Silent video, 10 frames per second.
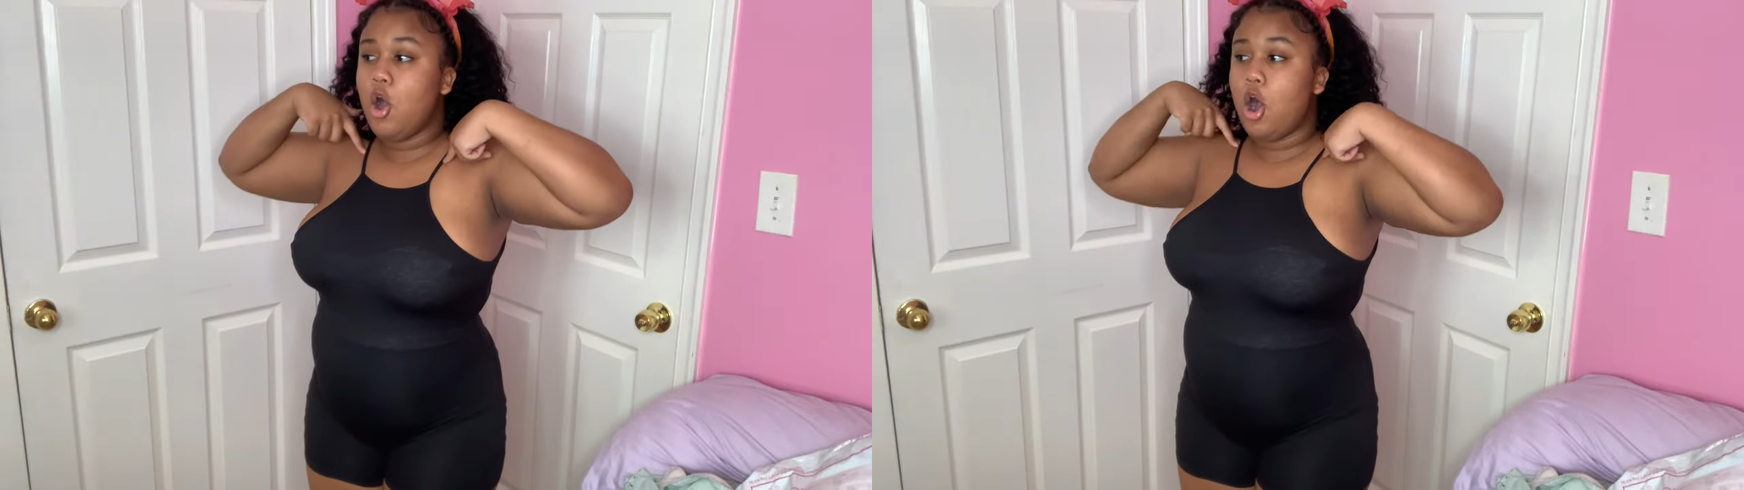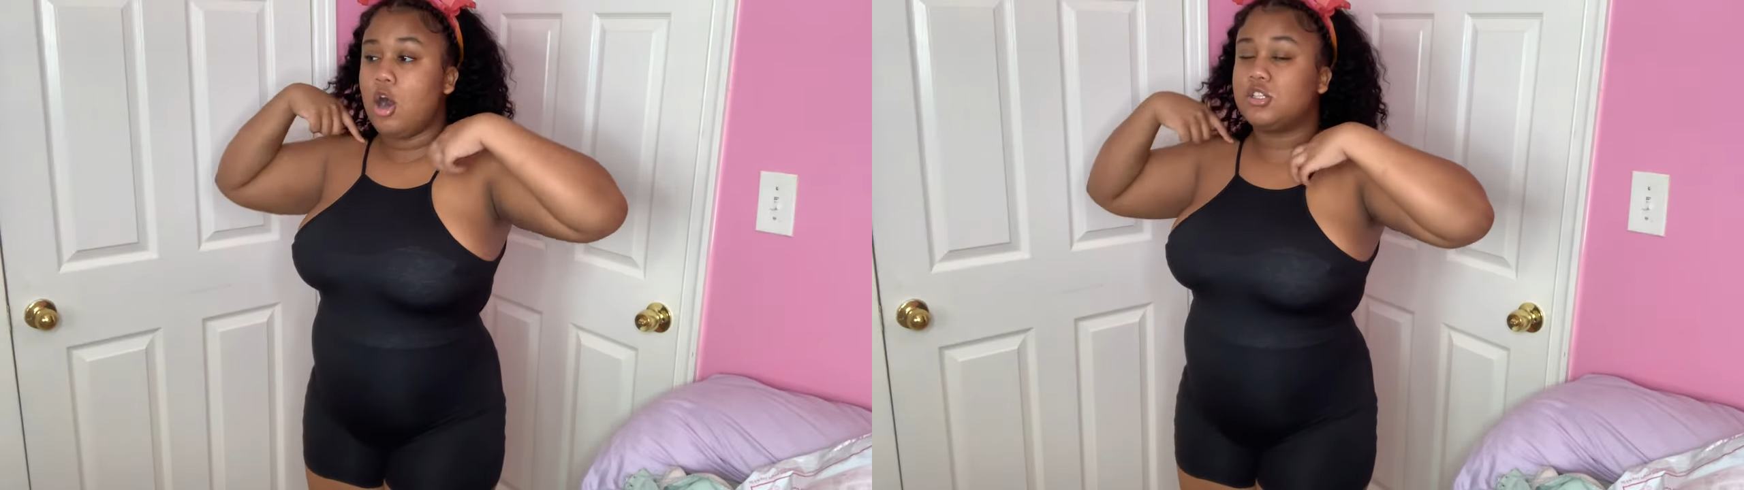
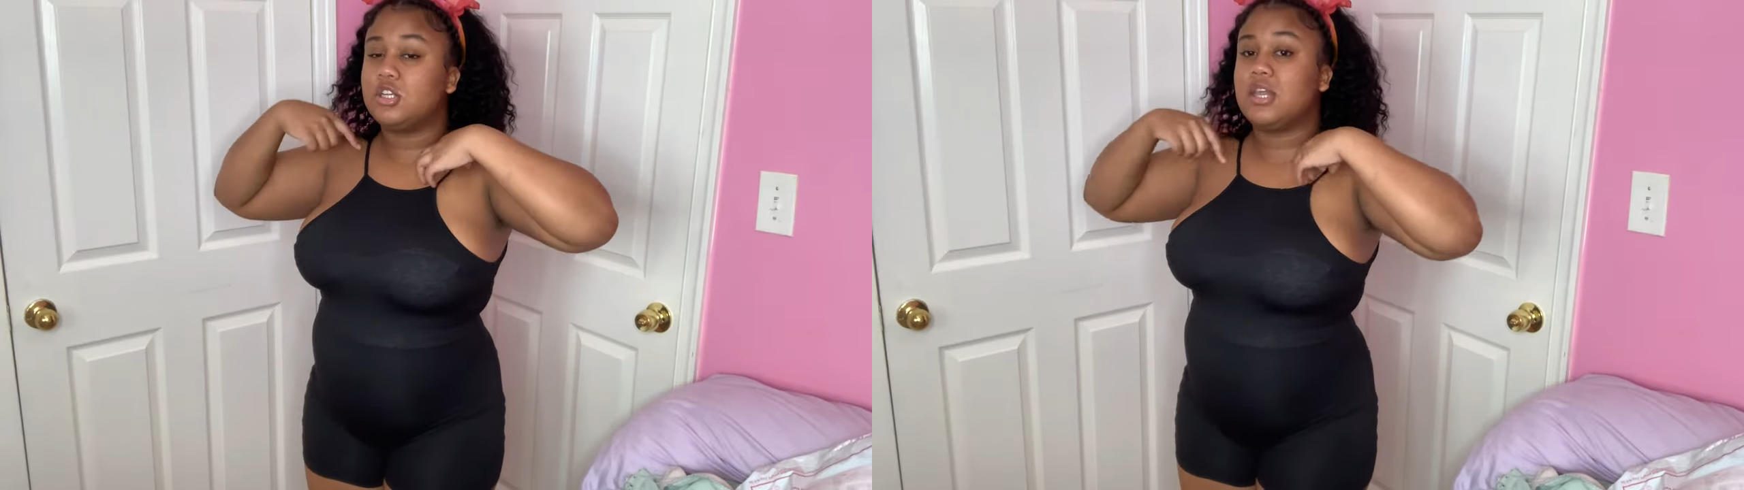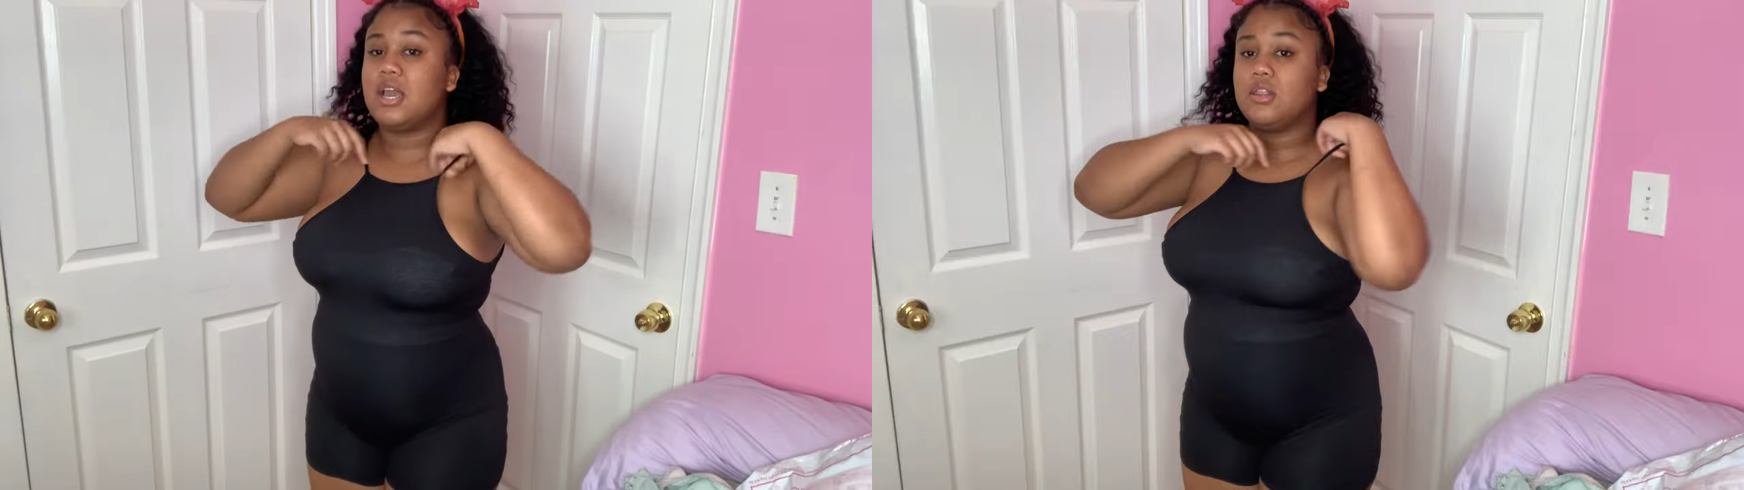halter
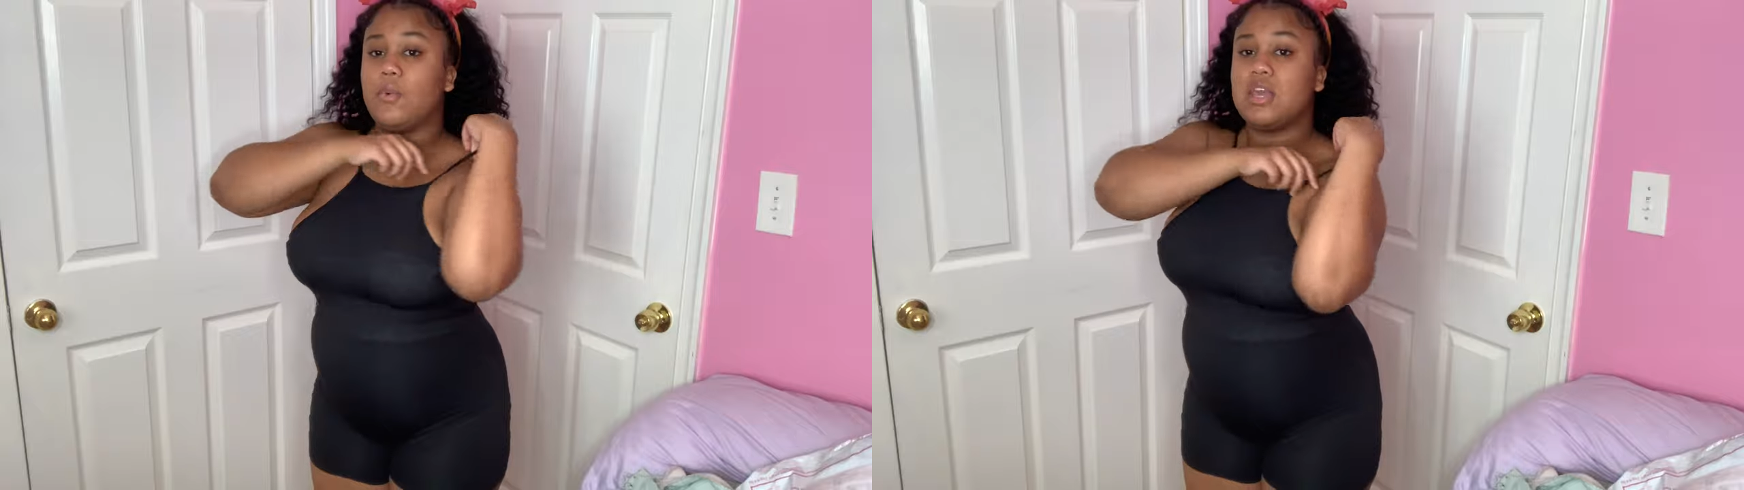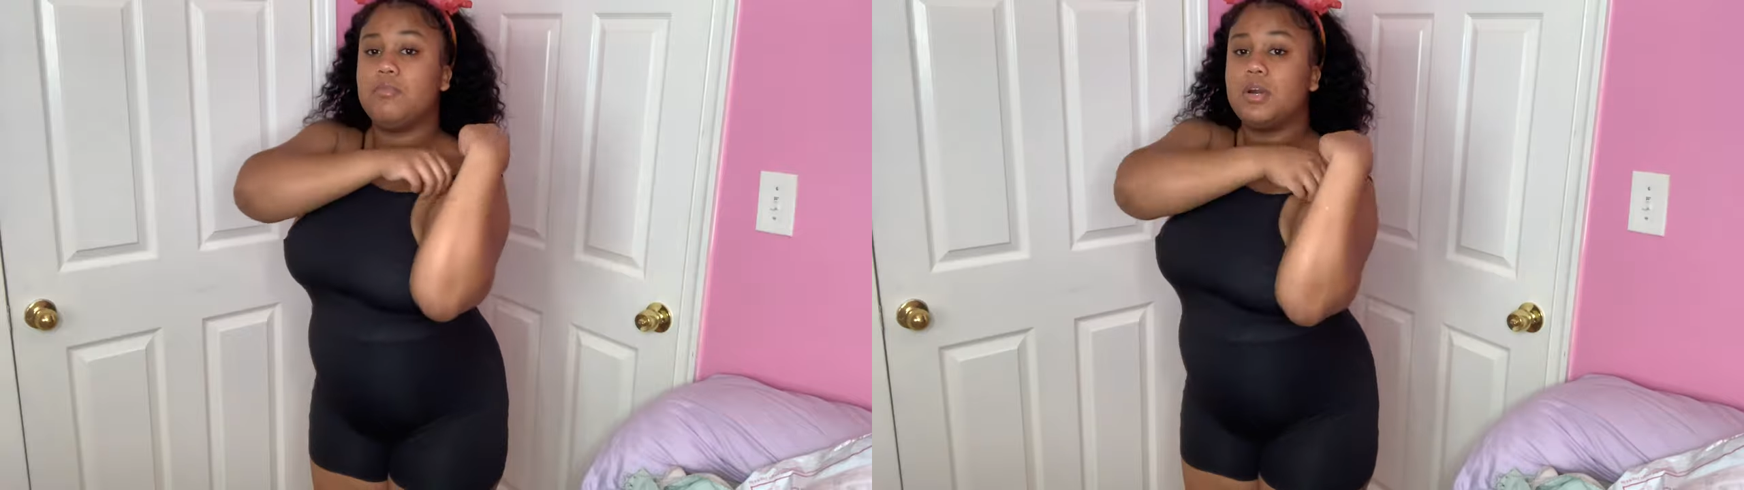thing, and the
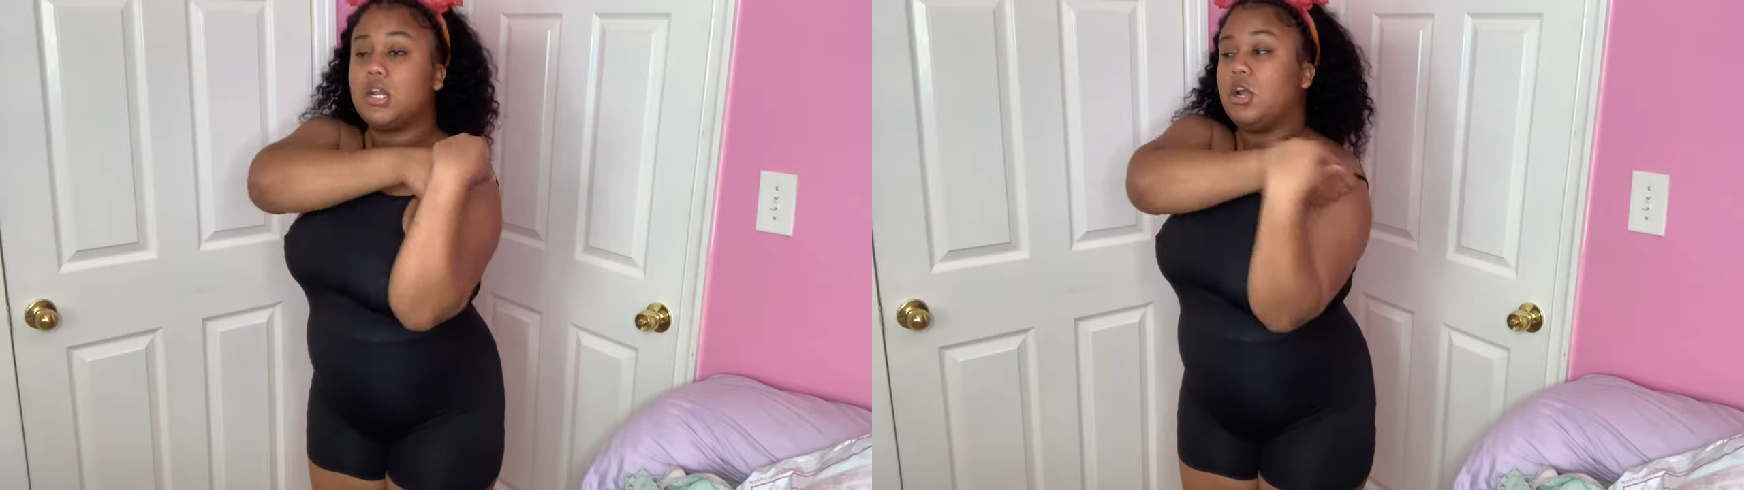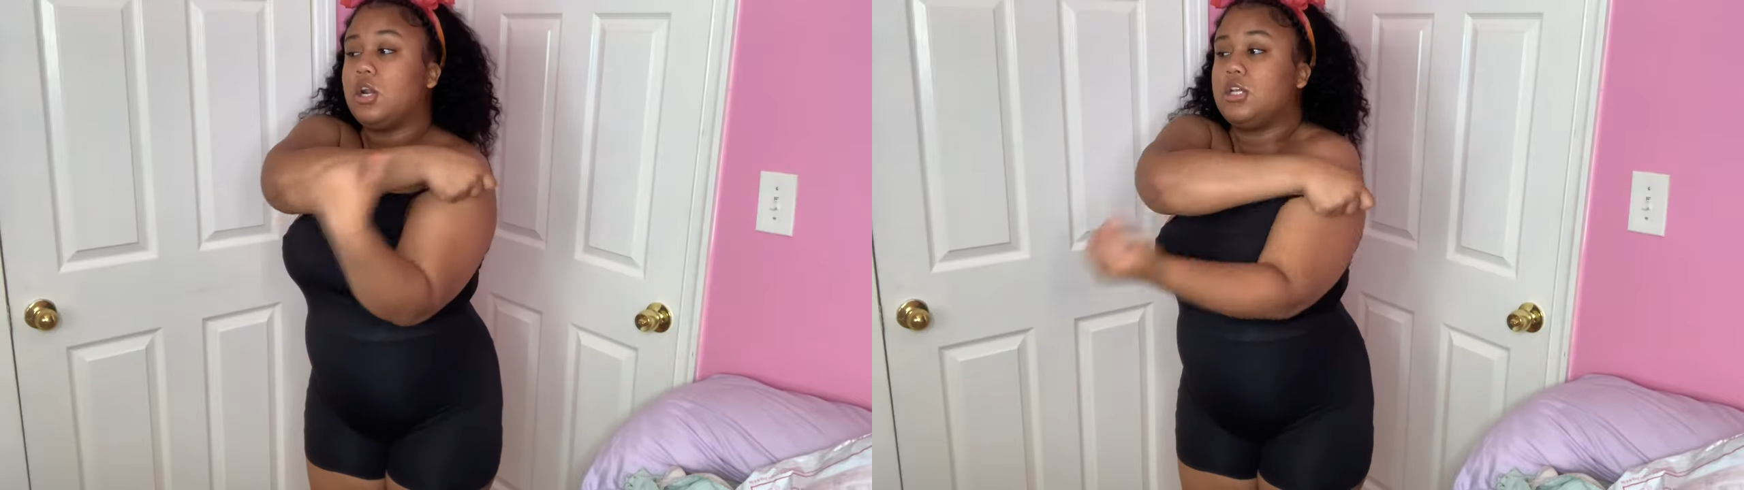way you put it on